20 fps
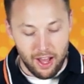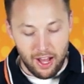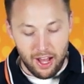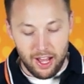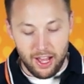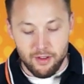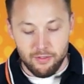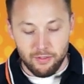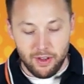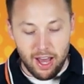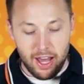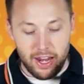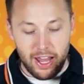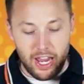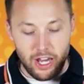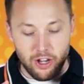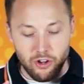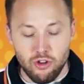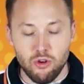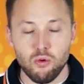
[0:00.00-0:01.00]
I have got
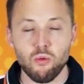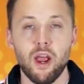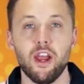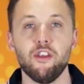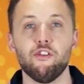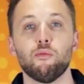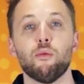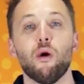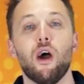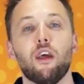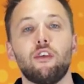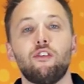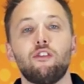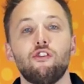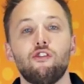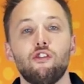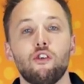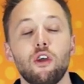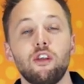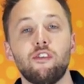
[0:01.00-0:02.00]
a new range of products
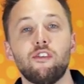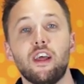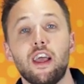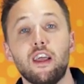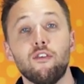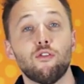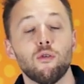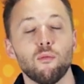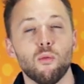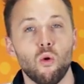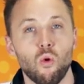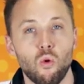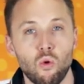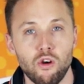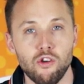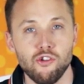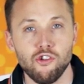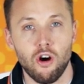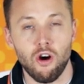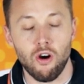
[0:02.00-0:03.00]
to show you today from
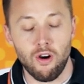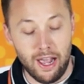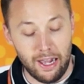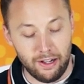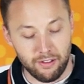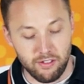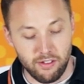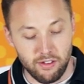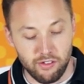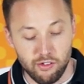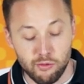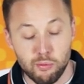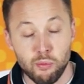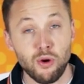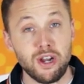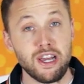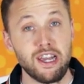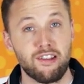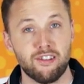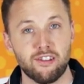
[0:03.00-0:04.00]
OrangeRX, and this is
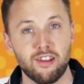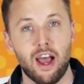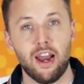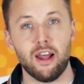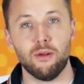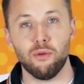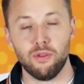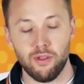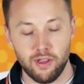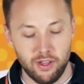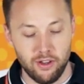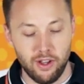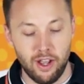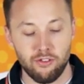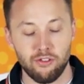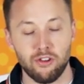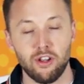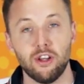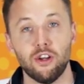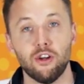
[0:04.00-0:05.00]
pretty exciting. We think you
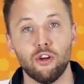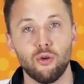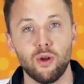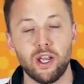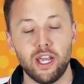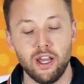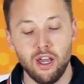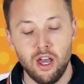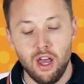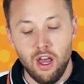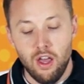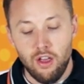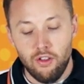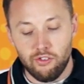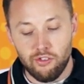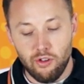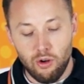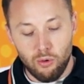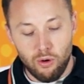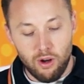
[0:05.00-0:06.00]
guys are going to agree.
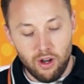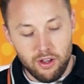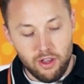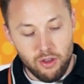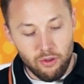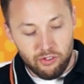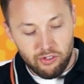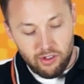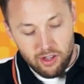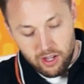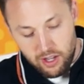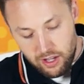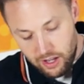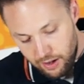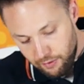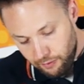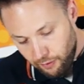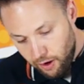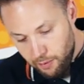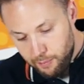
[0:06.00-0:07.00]
So you'll see
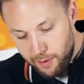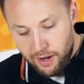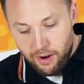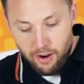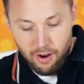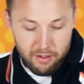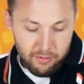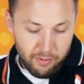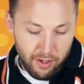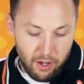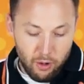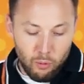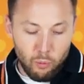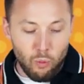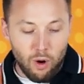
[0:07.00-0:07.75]
in front of me here, I've got a